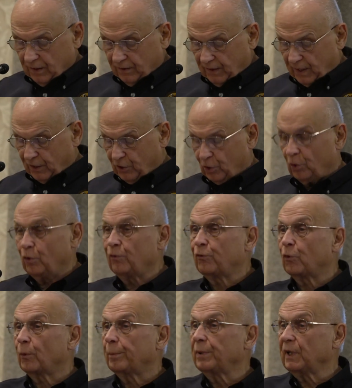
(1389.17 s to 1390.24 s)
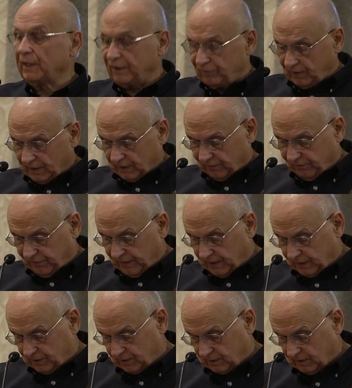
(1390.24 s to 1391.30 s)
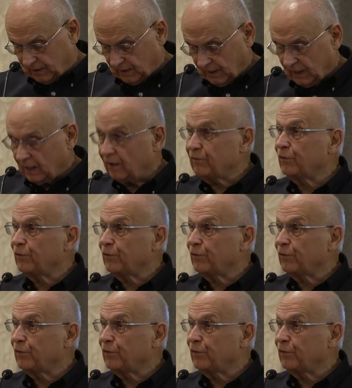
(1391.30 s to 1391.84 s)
Thank you for believing in Vinton and